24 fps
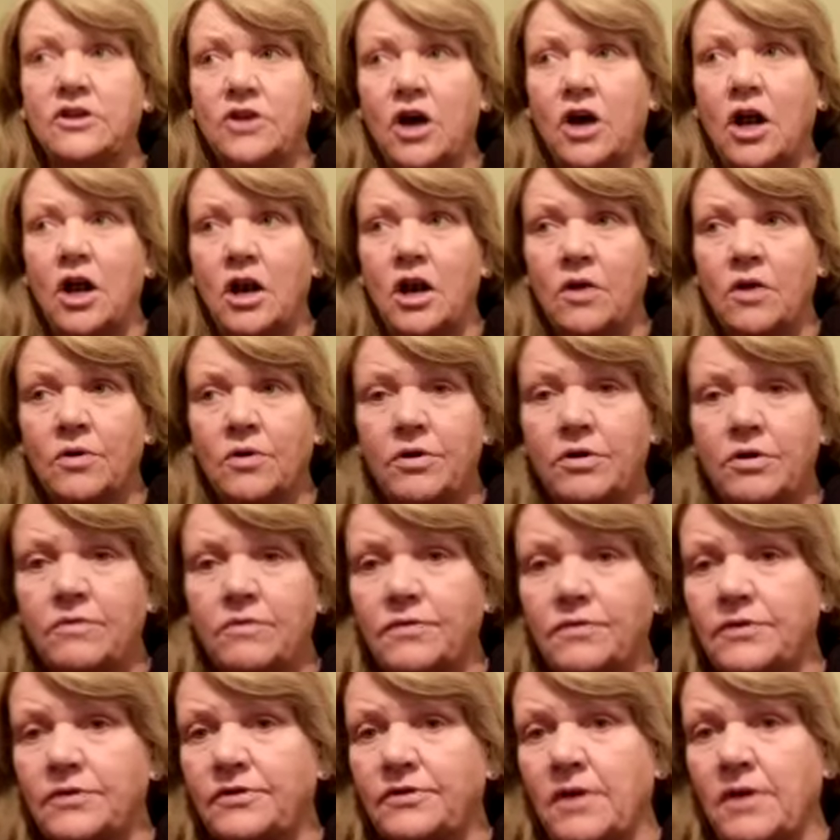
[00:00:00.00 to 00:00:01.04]
tall order
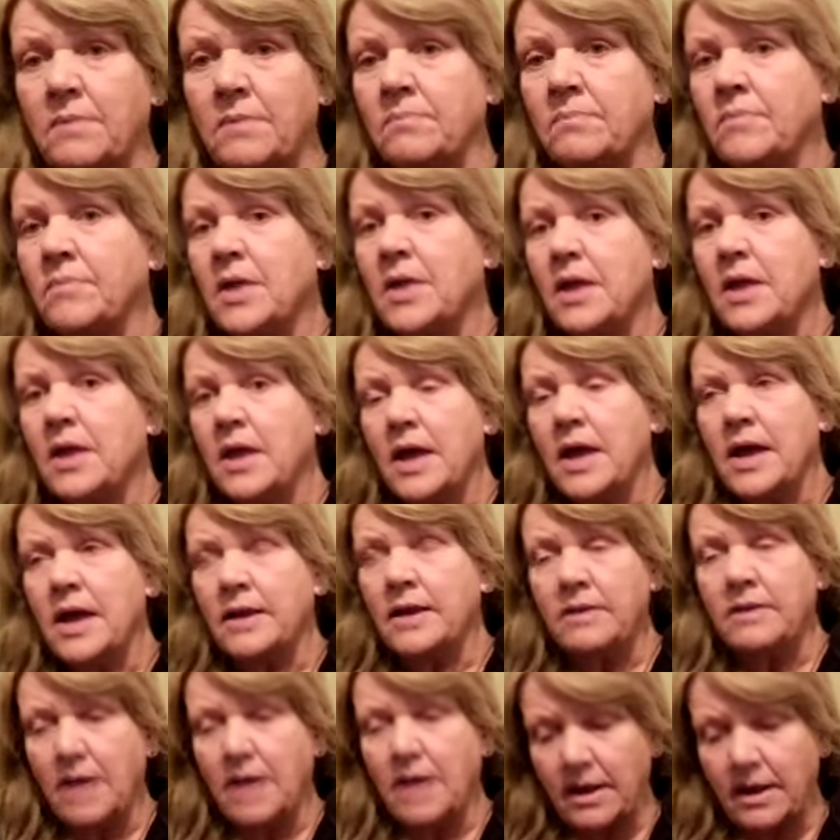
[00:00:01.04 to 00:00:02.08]
for some.
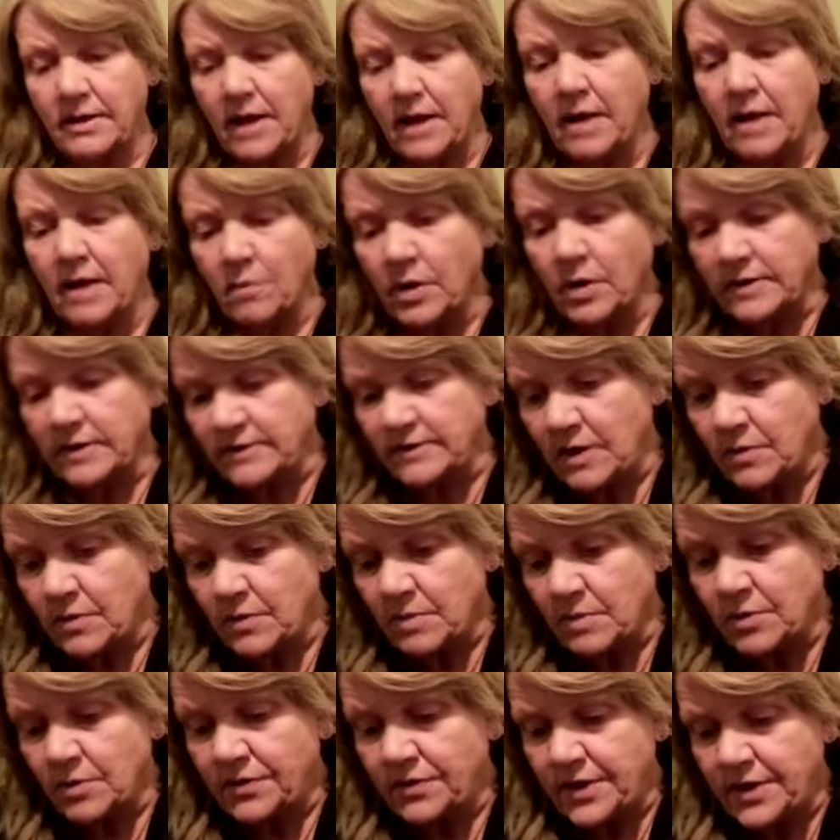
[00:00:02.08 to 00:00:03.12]
And I want to say
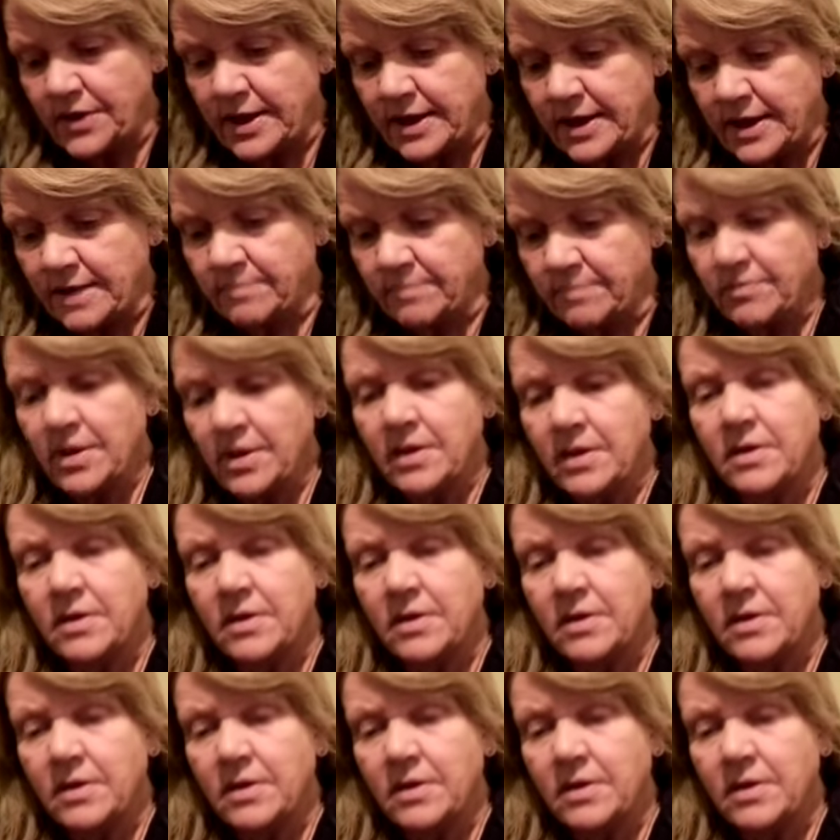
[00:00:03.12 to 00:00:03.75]
one more thing, Kim.